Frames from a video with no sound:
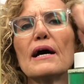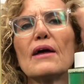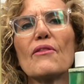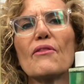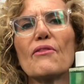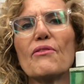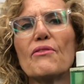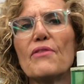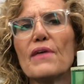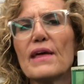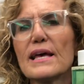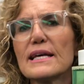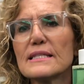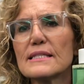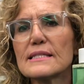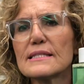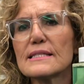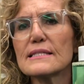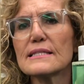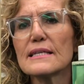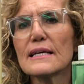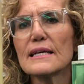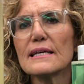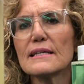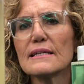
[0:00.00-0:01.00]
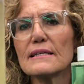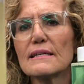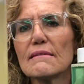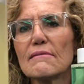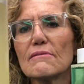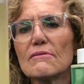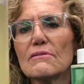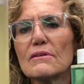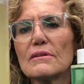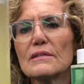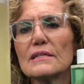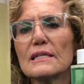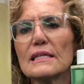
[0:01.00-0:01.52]
this
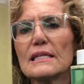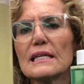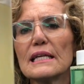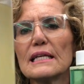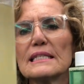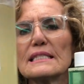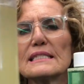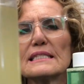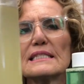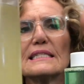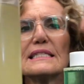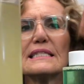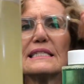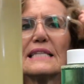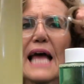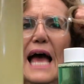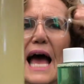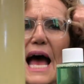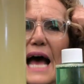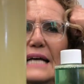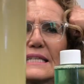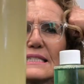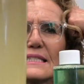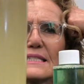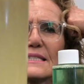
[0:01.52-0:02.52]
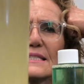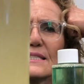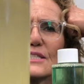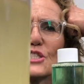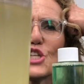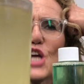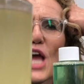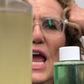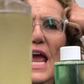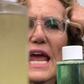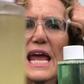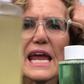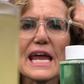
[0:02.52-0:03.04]
has
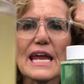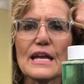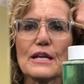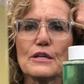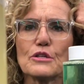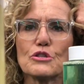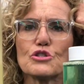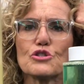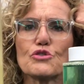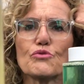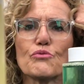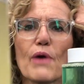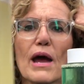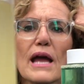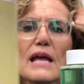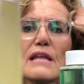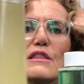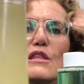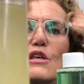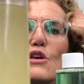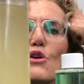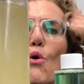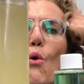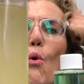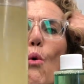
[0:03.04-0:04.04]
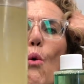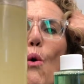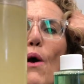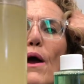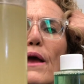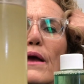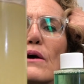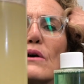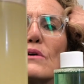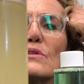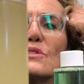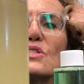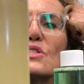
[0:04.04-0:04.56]
changed, right? The
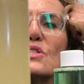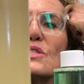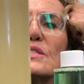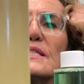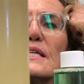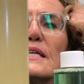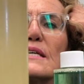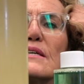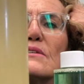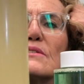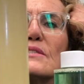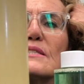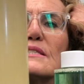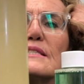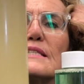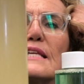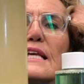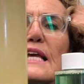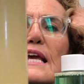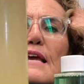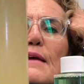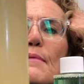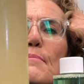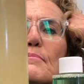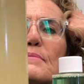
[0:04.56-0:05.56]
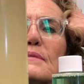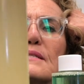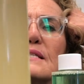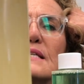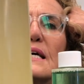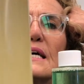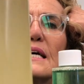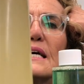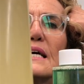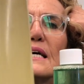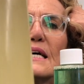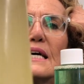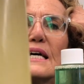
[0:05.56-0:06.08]
oil still seems
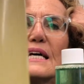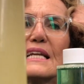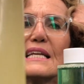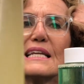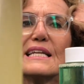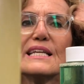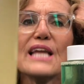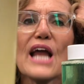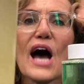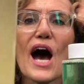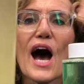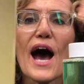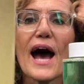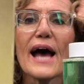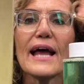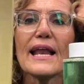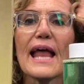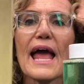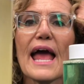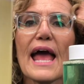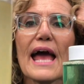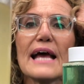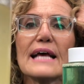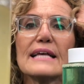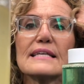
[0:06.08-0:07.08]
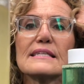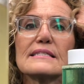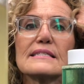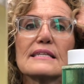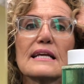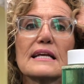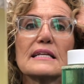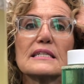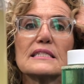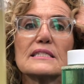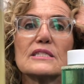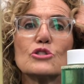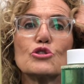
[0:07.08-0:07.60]
not as
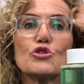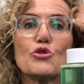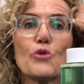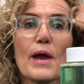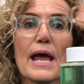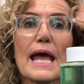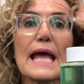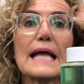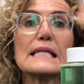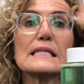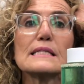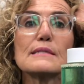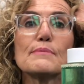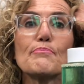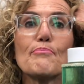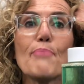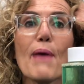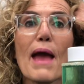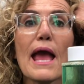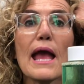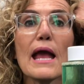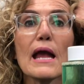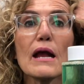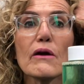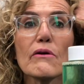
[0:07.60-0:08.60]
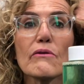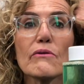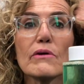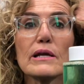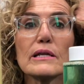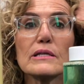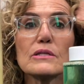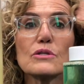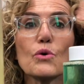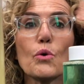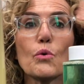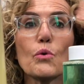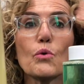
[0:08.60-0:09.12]

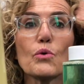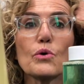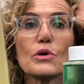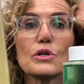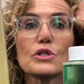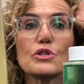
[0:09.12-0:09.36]
transparent or